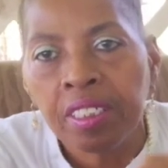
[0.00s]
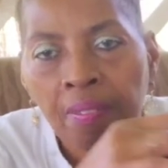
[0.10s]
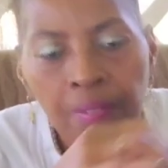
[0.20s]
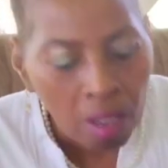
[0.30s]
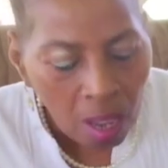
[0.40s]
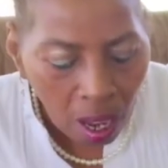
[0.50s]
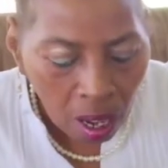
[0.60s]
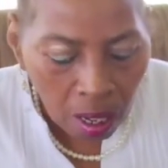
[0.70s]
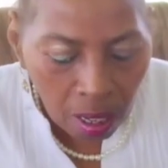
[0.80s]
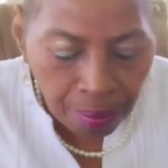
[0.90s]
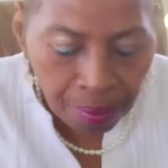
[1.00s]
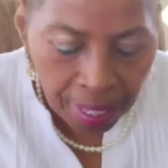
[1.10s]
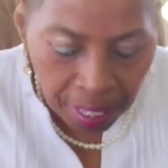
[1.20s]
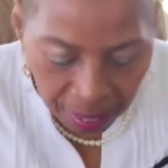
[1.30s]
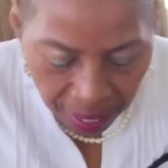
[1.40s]
stuff um,
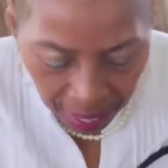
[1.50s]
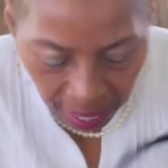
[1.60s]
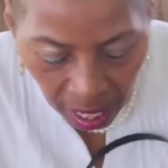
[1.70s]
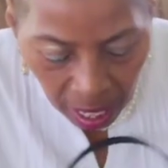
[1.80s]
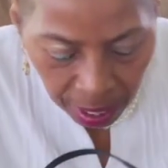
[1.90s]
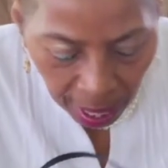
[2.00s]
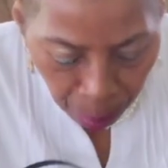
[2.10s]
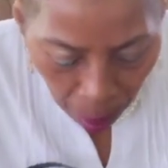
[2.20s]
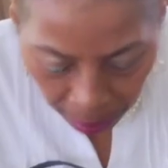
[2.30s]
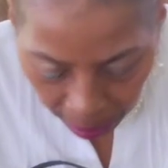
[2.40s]
and everything. So I probably